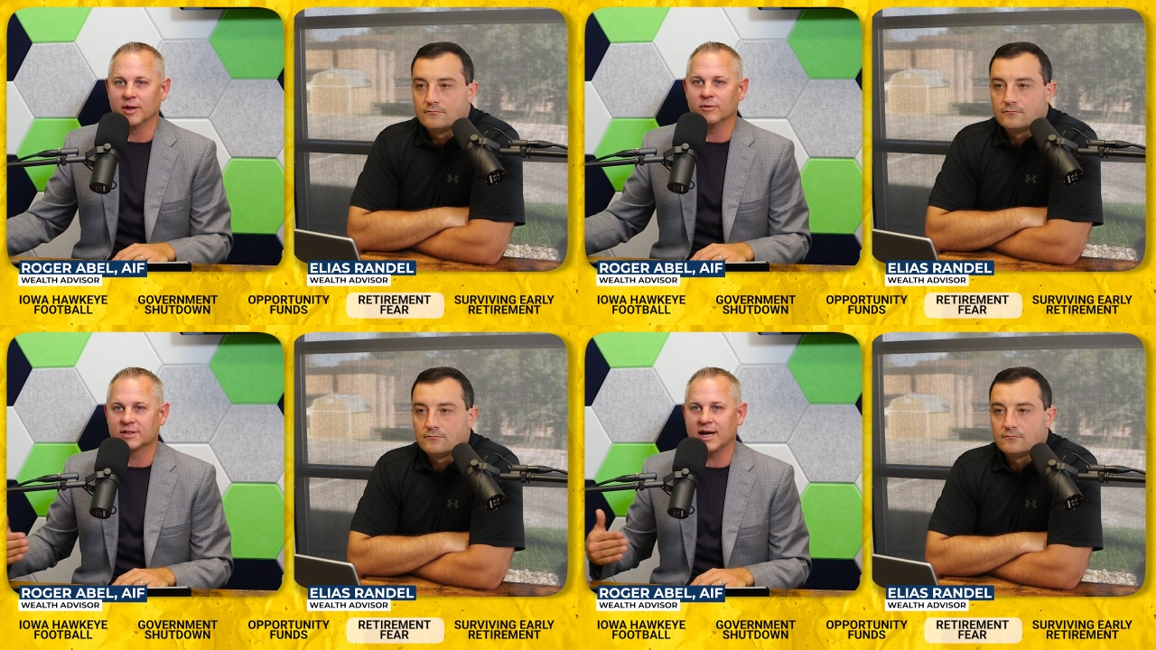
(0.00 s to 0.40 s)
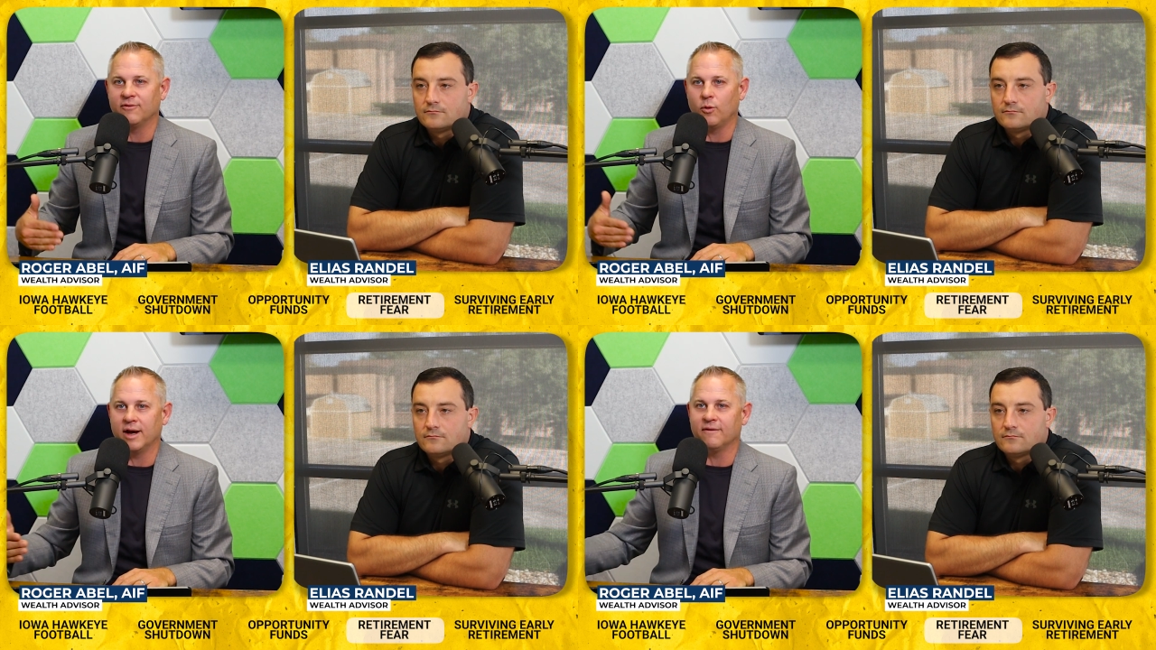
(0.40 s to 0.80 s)
Speaker 1: but it was kind
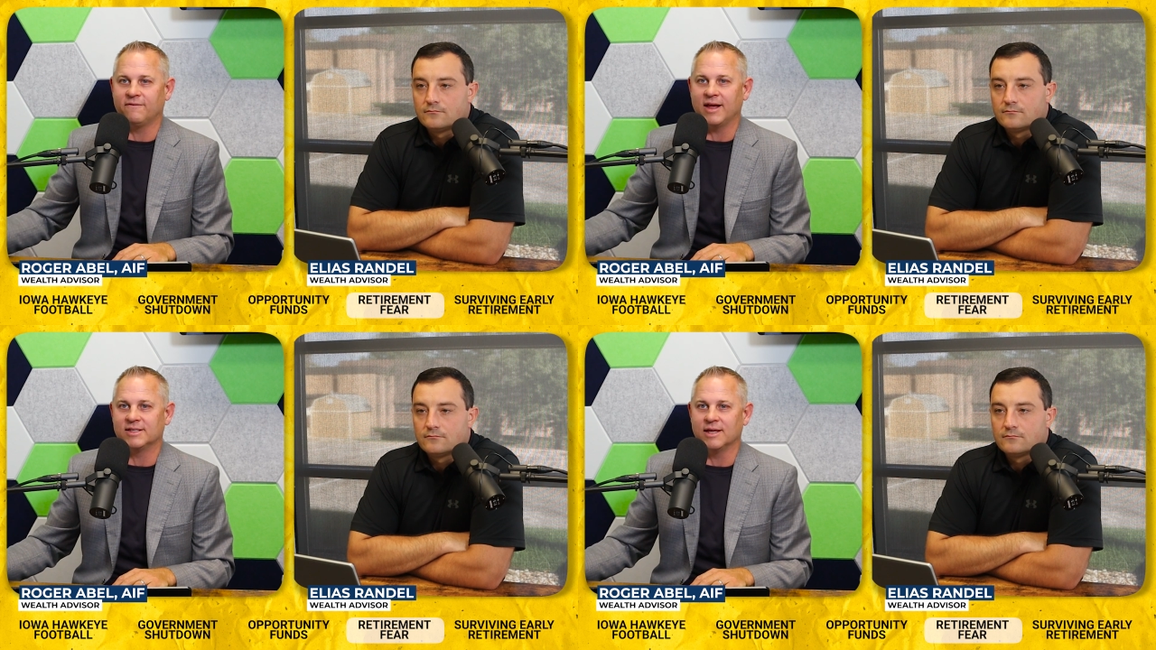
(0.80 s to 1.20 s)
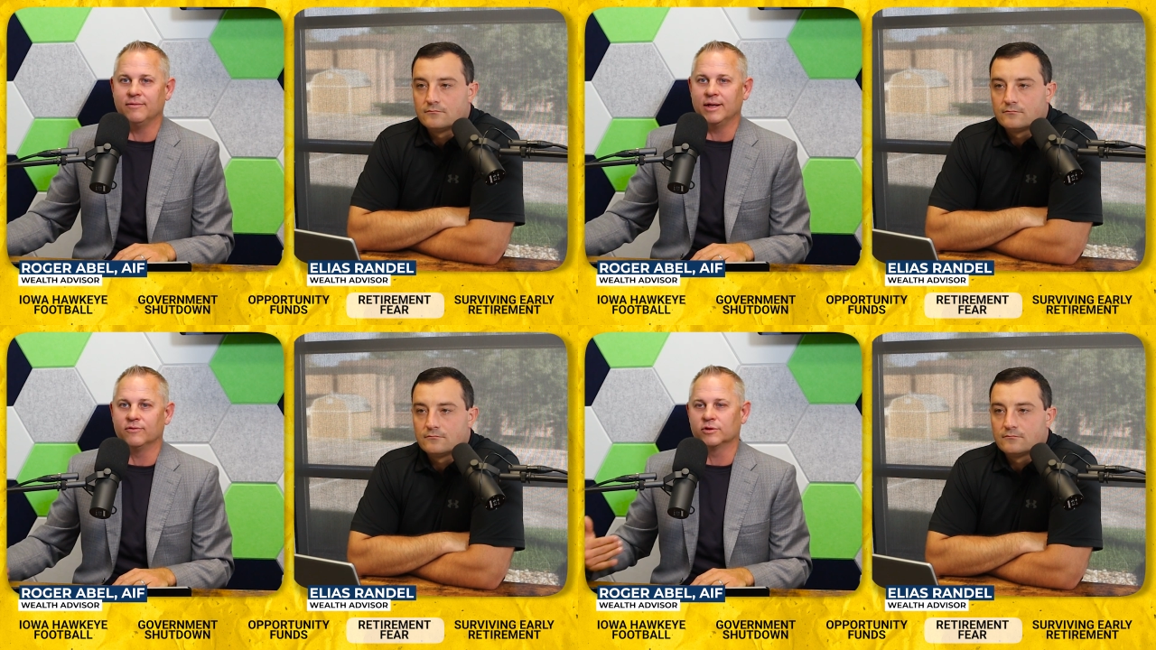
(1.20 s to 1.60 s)
of a way to phase
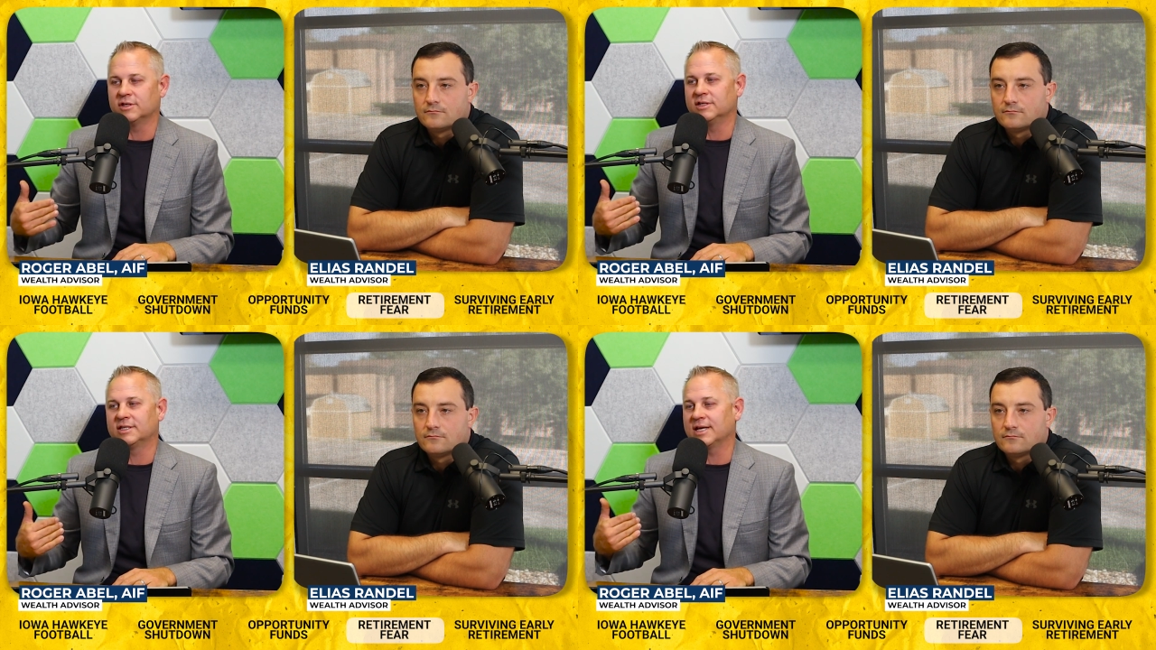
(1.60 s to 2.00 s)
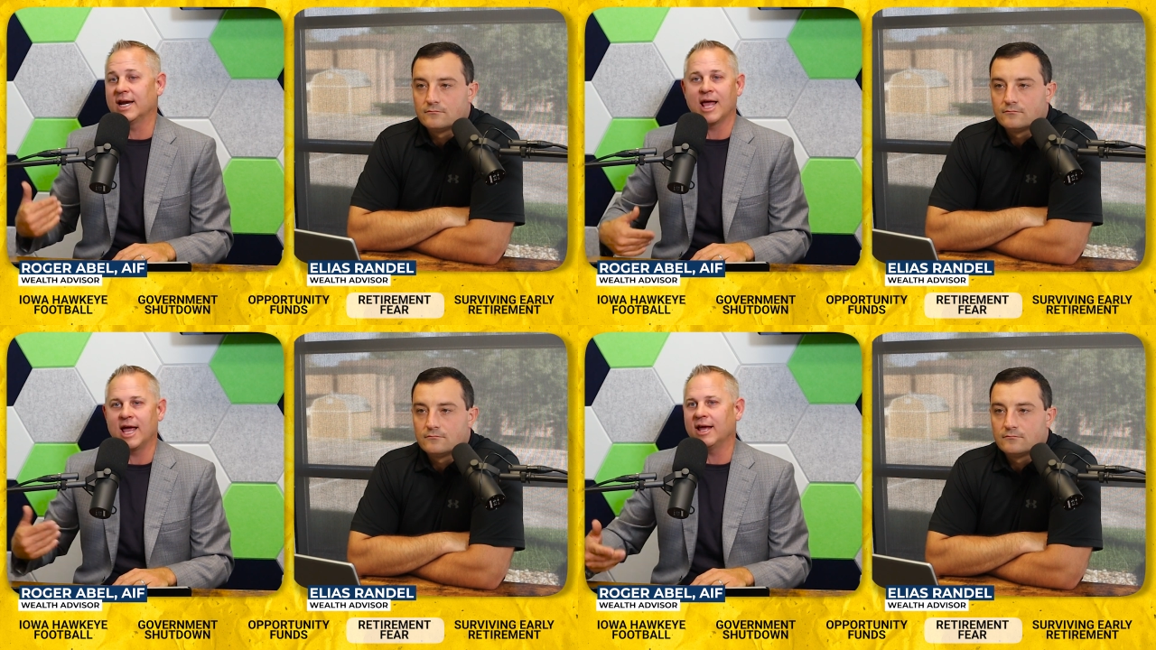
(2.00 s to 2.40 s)
them in versus just
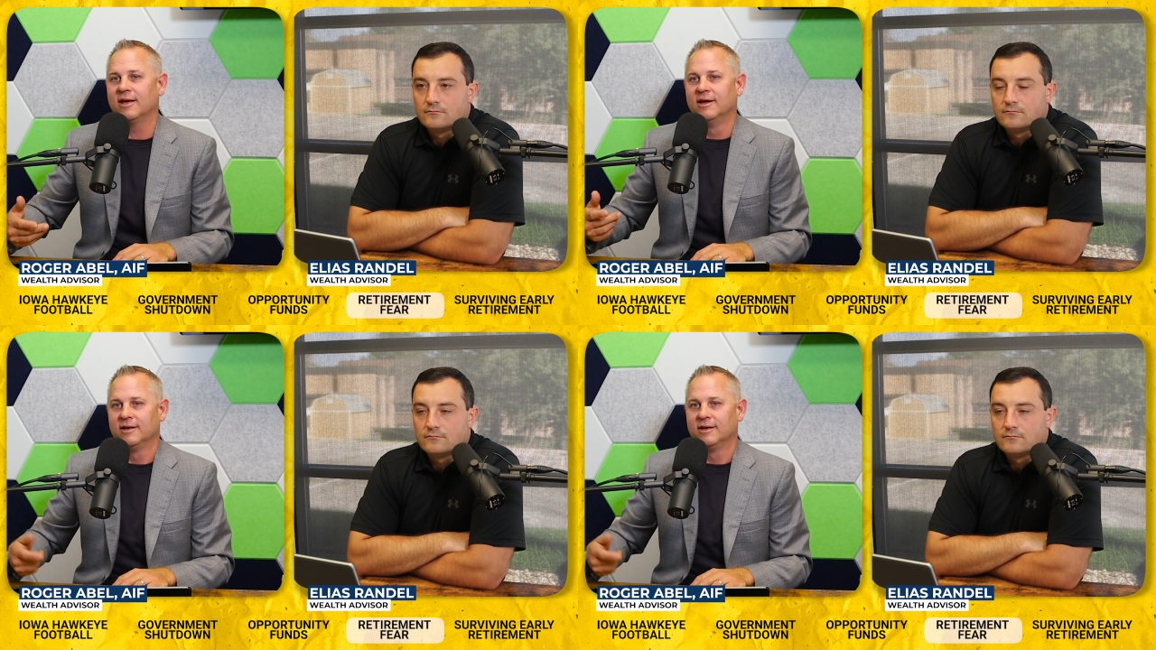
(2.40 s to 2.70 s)
saying, hey,